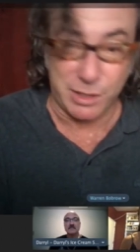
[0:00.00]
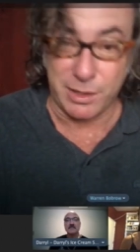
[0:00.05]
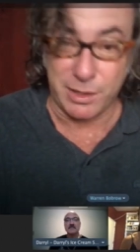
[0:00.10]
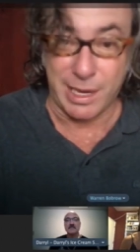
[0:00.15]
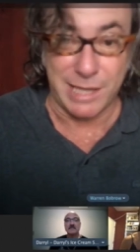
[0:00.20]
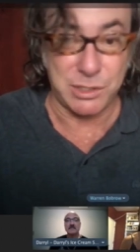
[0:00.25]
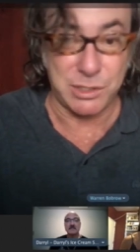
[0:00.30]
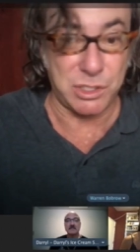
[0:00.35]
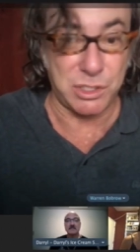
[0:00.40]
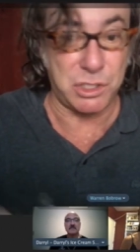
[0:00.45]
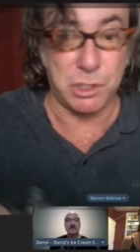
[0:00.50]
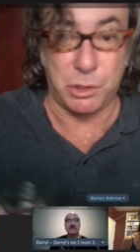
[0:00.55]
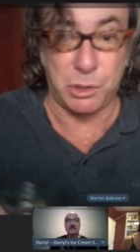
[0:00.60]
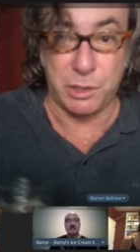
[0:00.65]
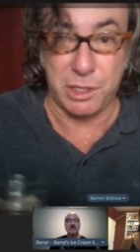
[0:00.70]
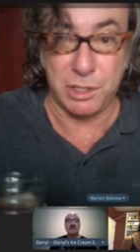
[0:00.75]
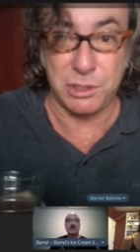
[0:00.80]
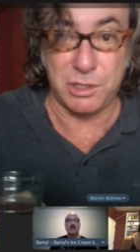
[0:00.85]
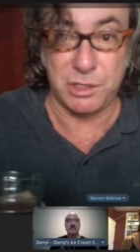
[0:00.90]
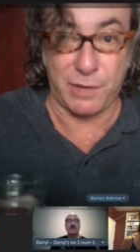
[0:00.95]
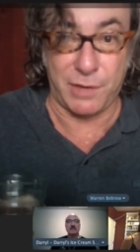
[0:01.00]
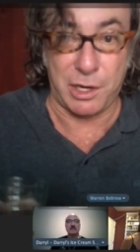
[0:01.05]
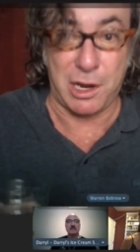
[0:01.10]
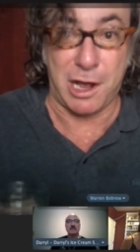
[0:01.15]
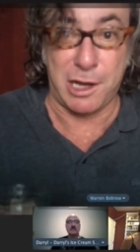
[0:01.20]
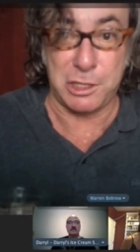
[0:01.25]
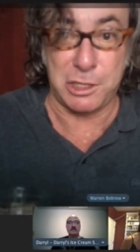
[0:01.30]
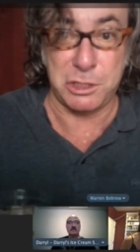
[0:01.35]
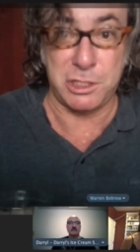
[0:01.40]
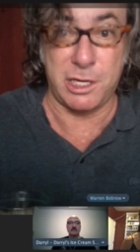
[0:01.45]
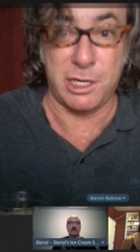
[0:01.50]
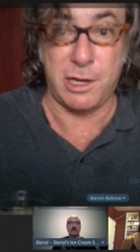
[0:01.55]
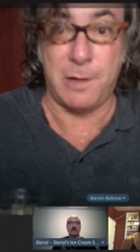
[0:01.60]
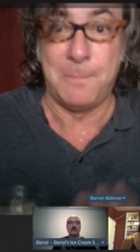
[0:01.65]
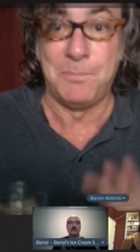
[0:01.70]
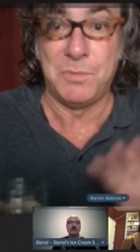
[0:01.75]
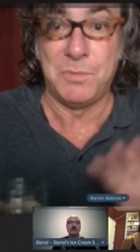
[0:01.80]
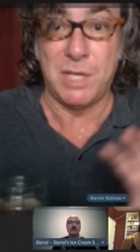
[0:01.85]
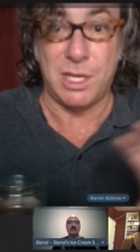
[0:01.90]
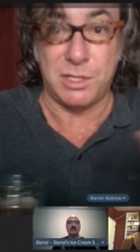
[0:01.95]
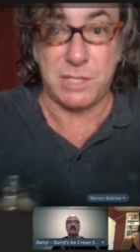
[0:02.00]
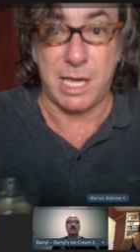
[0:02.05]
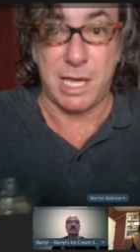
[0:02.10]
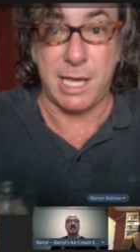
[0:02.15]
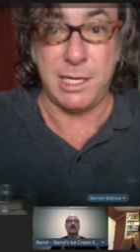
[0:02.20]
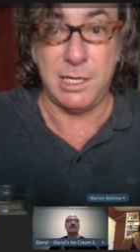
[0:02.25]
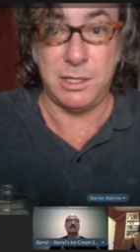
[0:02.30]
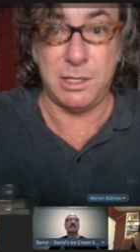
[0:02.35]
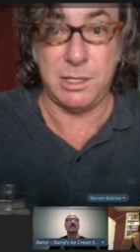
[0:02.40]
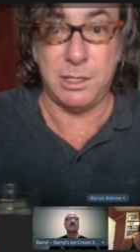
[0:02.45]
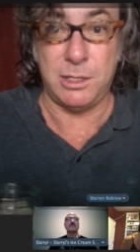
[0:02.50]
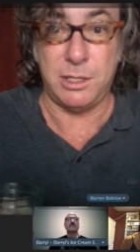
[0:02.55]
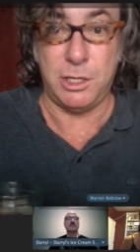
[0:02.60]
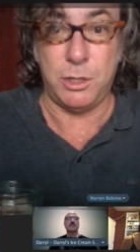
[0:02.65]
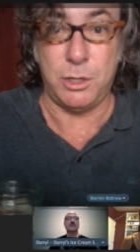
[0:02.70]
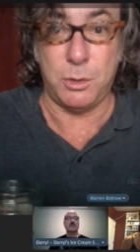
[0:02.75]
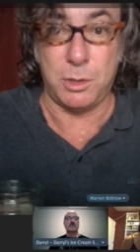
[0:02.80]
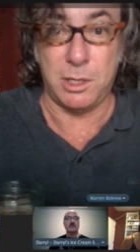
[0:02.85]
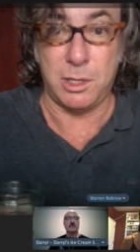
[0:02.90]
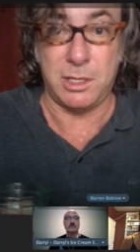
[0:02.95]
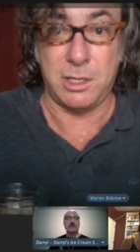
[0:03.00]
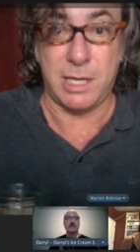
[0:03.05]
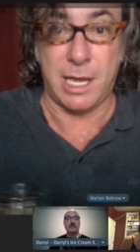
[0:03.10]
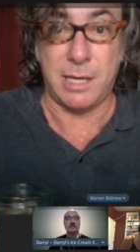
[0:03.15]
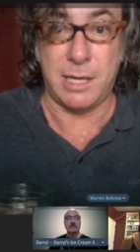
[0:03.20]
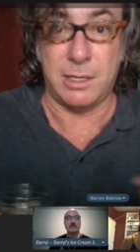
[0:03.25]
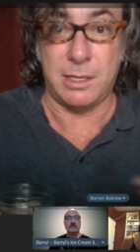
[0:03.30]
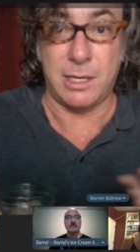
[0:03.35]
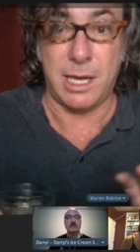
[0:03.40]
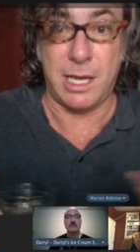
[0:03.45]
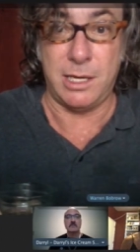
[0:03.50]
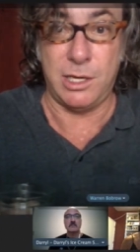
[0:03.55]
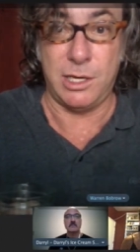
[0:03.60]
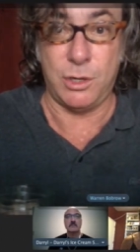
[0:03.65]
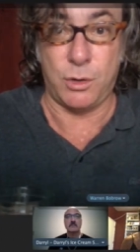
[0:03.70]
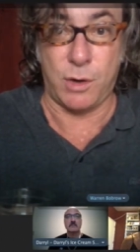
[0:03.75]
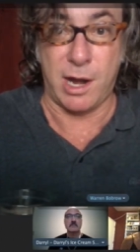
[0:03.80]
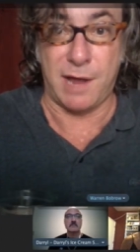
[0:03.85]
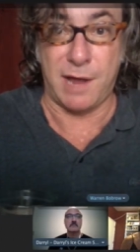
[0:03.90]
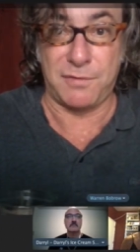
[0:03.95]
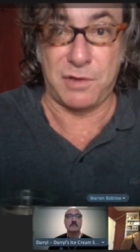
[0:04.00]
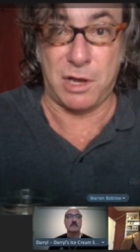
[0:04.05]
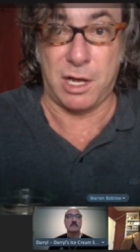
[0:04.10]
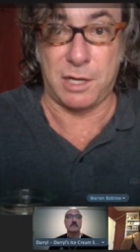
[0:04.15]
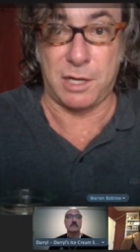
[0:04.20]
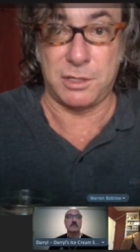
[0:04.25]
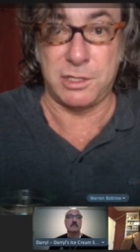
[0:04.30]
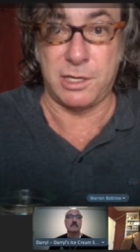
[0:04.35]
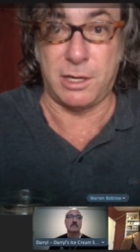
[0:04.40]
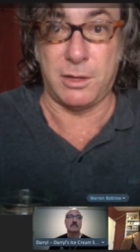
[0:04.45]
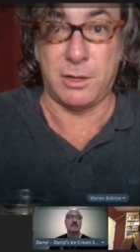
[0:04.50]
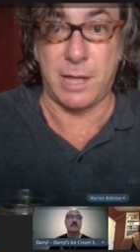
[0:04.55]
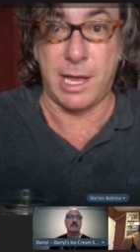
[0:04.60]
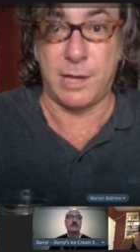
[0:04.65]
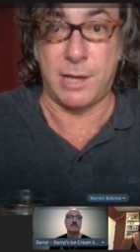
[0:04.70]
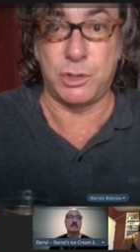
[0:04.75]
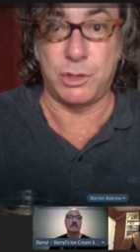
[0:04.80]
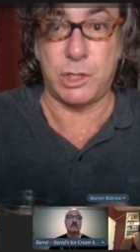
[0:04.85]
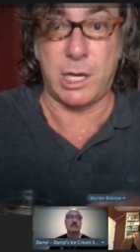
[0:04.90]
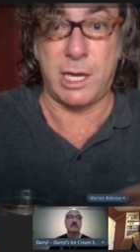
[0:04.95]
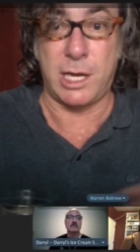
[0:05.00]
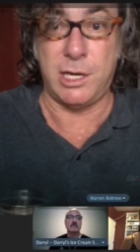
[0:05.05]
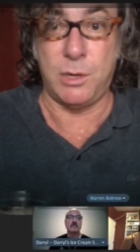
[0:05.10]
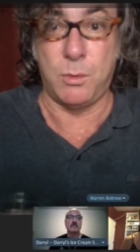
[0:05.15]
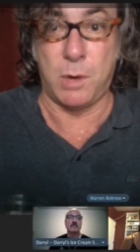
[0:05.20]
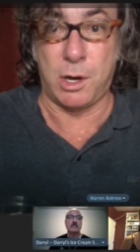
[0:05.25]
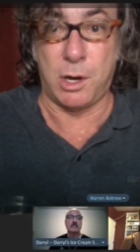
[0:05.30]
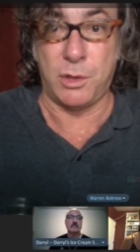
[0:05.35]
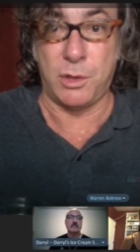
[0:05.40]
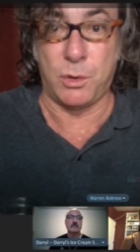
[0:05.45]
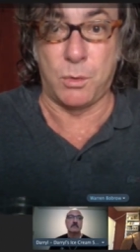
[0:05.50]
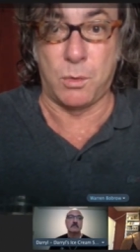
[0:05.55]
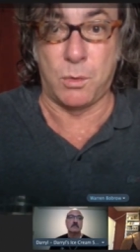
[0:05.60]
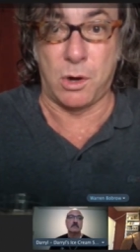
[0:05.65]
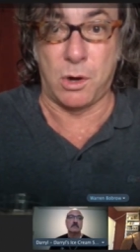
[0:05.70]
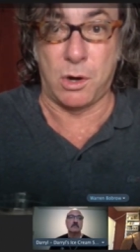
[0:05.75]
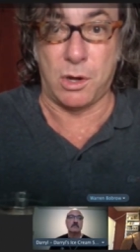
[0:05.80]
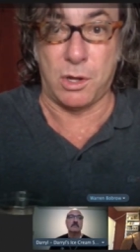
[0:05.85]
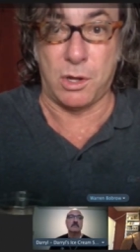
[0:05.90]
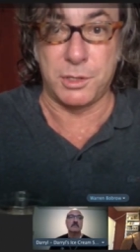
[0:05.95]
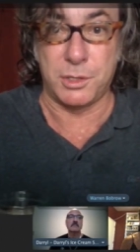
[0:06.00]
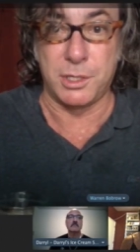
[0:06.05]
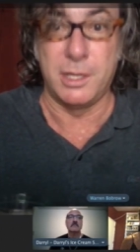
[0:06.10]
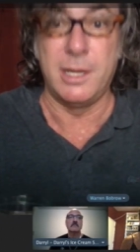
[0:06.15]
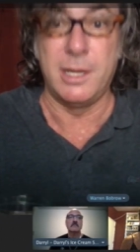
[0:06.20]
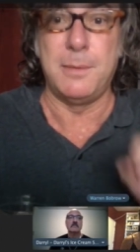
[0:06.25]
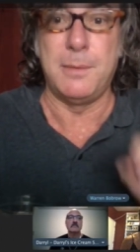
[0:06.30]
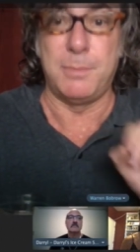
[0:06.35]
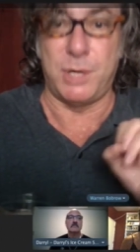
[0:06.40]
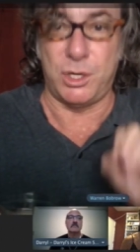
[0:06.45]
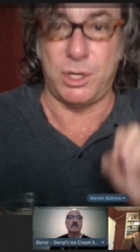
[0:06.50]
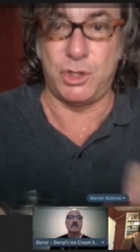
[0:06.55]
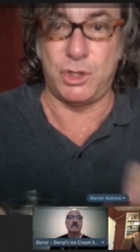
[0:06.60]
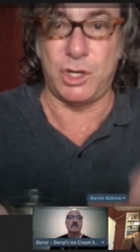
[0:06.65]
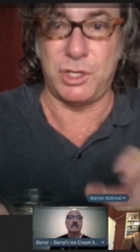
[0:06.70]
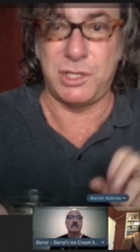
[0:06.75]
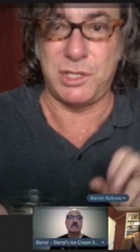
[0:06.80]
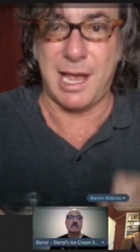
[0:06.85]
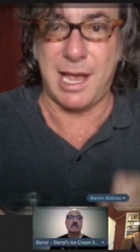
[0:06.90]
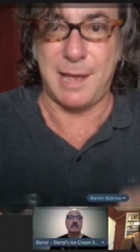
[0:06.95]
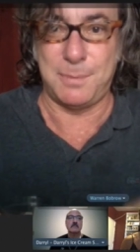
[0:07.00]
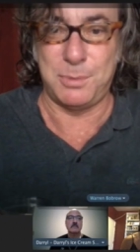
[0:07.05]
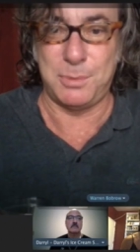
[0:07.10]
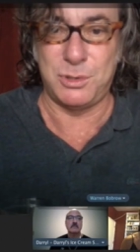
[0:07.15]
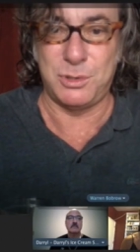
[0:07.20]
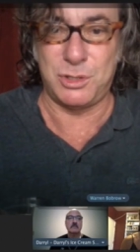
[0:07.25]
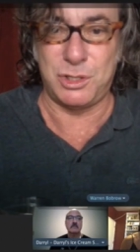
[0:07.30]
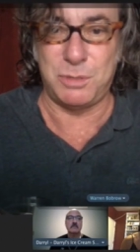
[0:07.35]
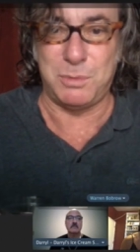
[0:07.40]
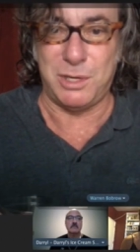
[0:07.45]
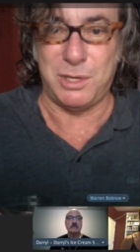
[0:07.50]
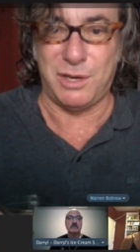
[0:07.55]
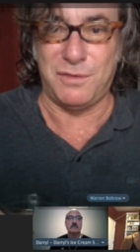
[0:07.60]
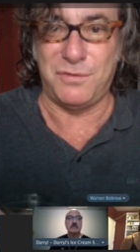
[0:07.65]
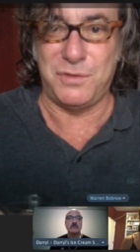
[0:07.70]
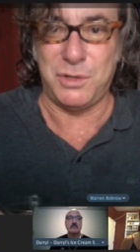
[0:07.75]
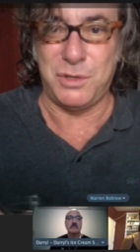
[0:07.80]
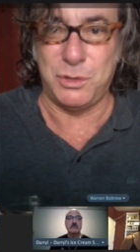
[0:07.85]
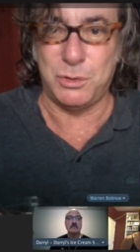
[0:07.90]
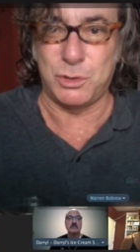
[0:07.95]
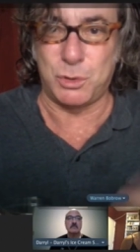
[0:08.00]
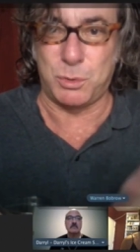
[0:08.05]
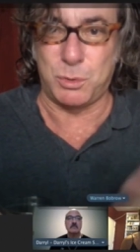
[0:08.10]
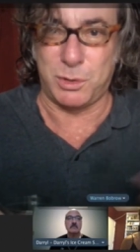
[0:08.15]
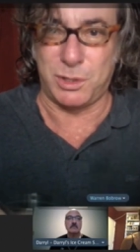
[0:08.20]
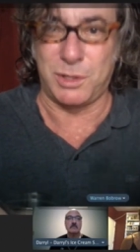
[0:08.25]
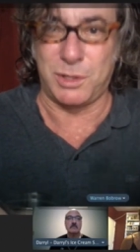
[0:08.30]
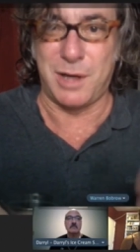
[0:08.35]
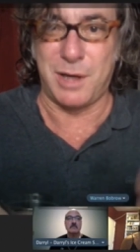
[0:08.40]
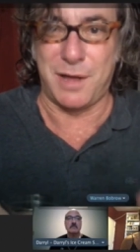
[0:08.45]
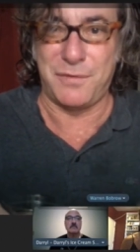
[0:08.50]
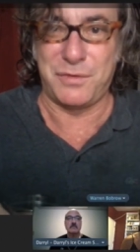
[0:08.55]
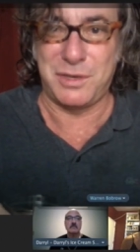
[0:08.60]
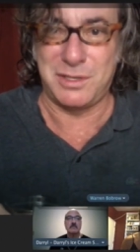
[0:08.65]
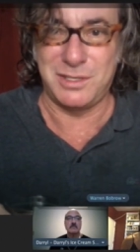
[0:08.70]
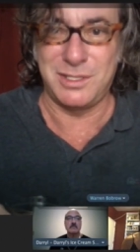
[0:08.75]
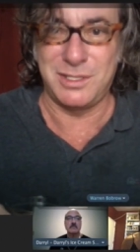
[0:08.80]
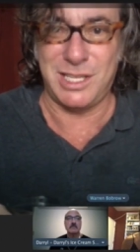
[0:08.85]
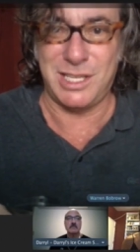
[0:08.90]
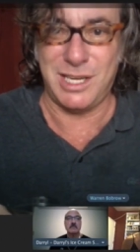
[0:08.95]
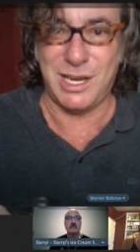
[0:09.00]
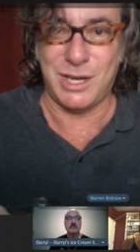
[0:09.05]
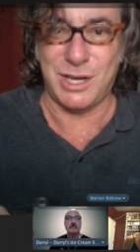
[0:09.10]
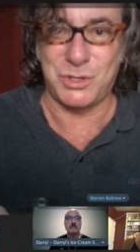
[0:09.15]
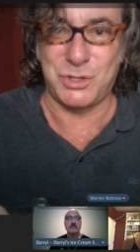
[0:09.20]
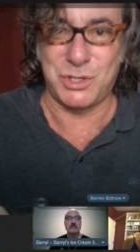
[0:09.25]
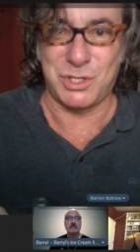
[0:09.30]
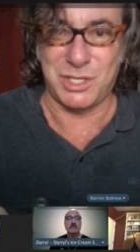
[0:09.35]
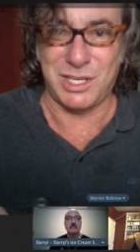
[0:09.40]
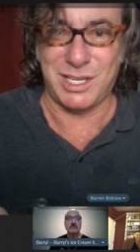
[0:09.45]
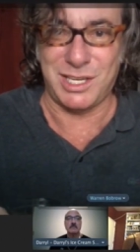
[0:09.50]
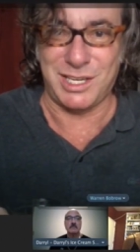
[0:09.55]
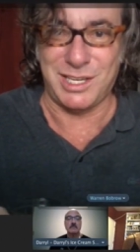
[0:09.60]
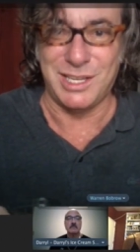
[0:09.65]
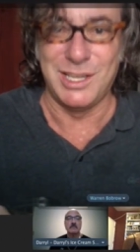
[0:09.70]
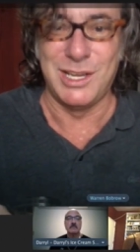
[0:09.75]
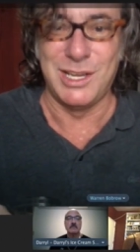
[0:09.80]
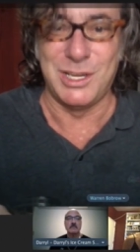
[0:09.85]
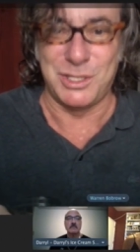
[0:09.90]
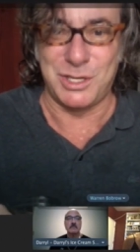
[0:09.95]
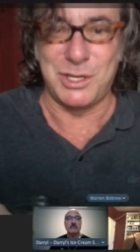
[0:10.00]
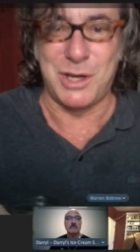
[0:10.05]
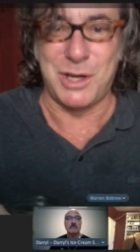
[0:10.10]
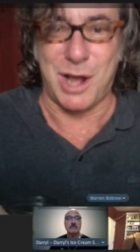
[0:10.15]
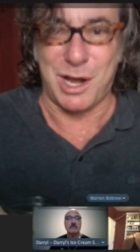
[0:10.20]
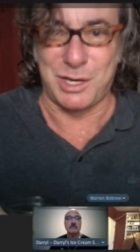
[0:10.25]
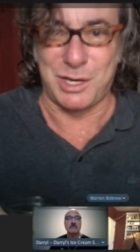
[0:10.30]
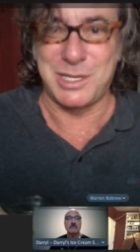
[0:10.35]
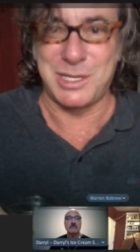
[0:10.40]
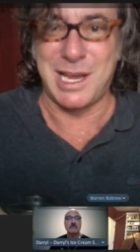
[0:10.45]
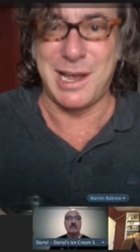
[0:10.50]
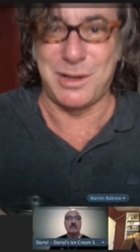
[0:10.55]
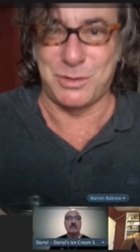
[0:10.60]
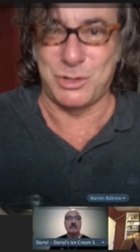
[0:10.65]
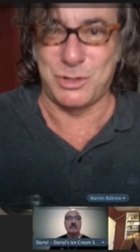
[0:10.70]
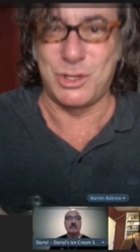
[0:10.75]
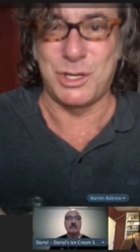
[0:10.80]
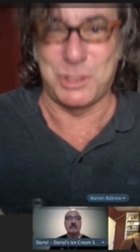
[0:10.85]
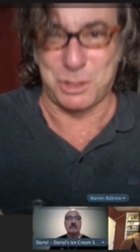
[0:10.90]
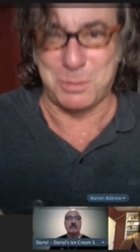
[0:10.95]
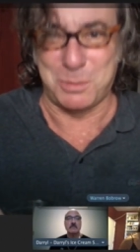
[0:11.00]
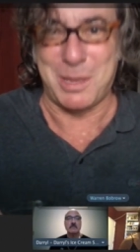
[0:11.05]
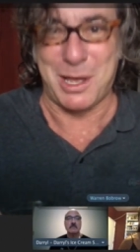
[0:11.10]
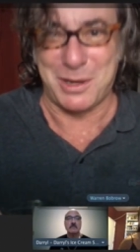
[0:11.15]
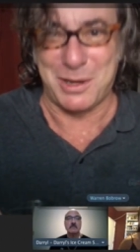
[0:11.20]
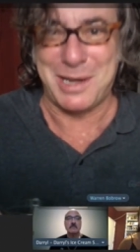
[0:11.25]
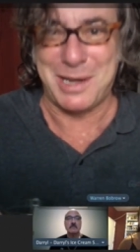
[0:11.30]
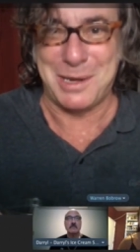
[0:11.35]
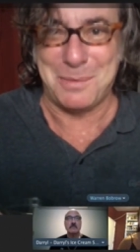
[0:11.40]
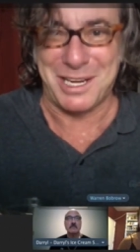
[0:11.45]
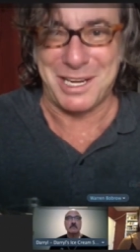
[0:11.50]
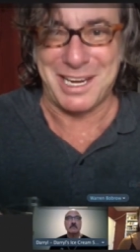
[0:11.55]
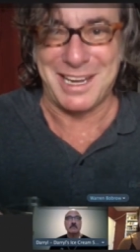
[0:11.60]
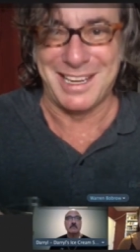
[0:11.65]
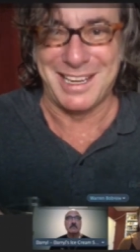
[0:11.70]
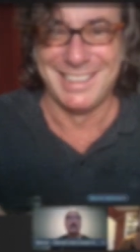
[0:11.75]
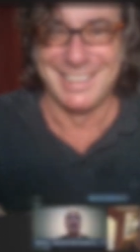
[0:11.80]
as serious of a cocktail as anything that you could get in any craft cocktail lounge anywhere in the world, but it just happens to be infused with enough THC to knock down just about anybody.